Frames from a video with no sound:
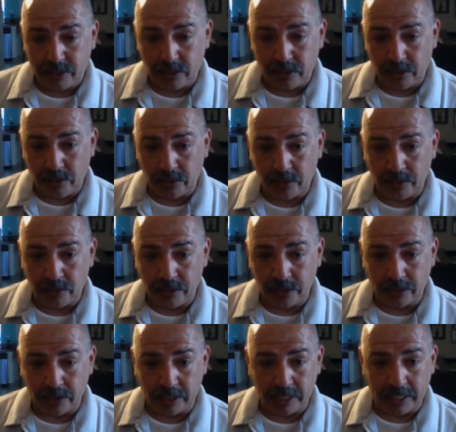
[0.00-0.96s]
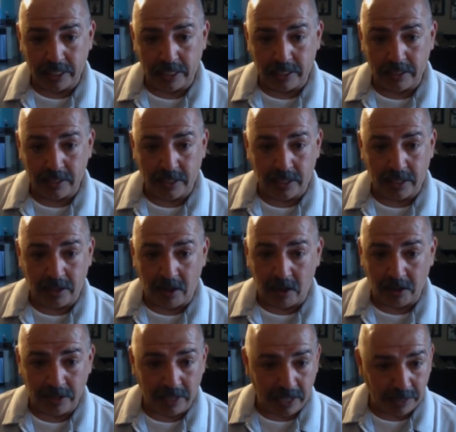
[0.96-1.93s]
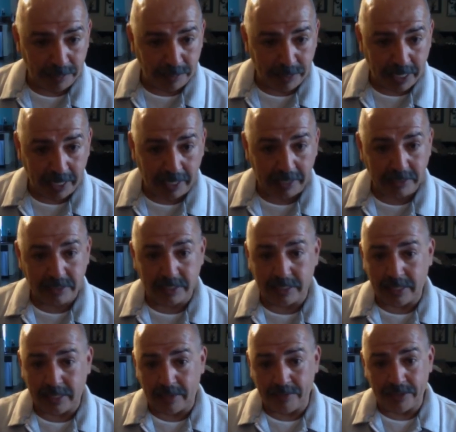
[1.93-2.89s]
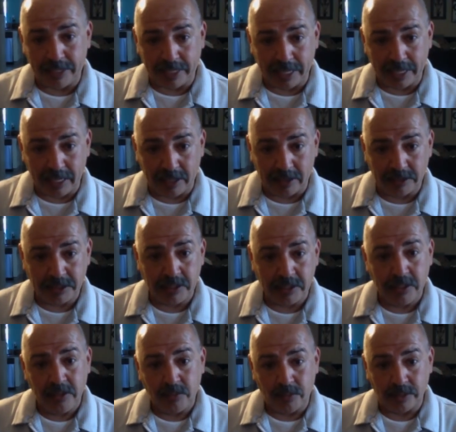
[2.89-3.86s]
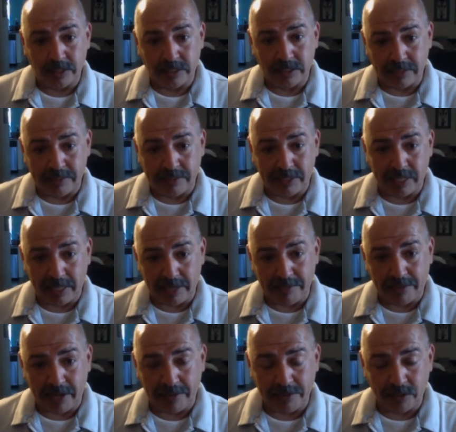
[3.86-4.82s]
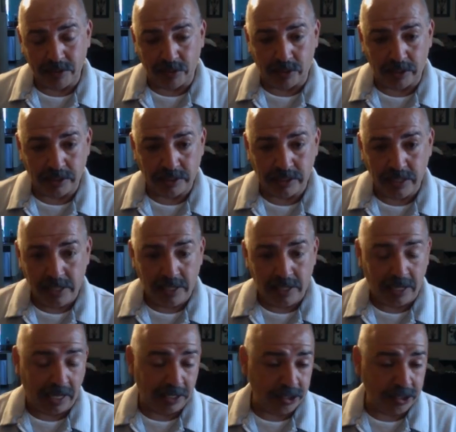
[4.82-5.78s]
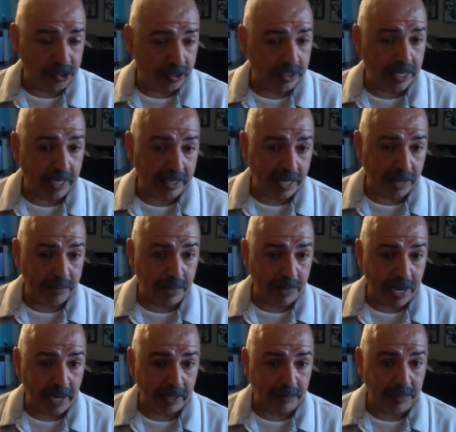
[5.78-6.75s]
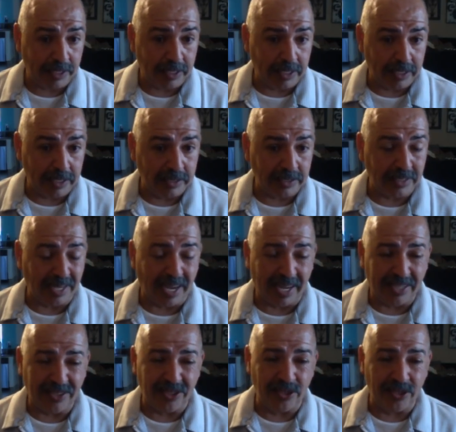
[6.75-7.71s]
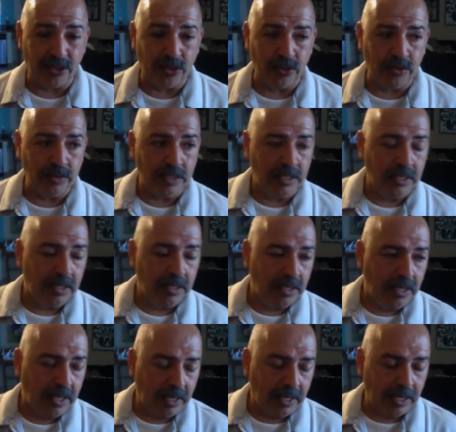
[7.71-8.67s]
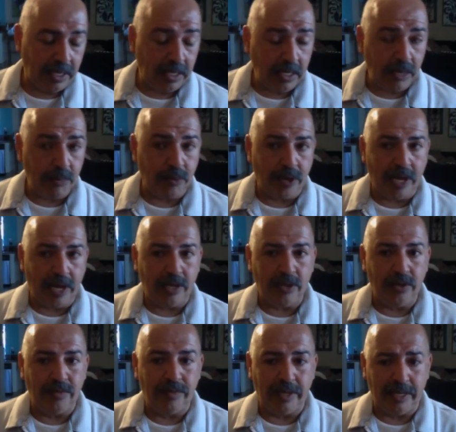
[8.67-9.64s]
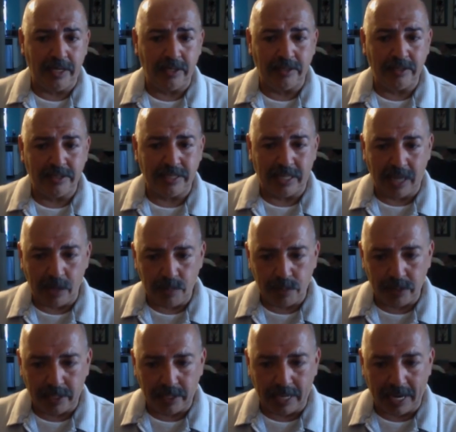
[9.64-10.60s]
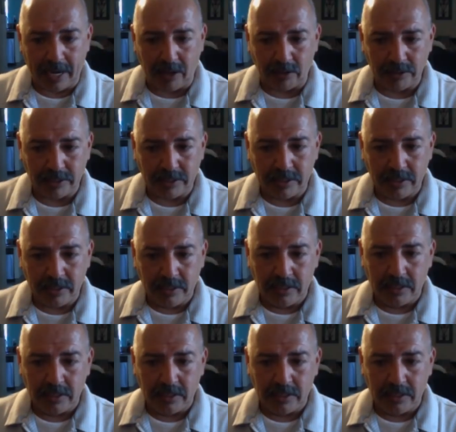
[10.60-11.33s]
So you're going to get all the updates and everything else with the $795 course. I should take that back, because I do any brand new videos that I put out,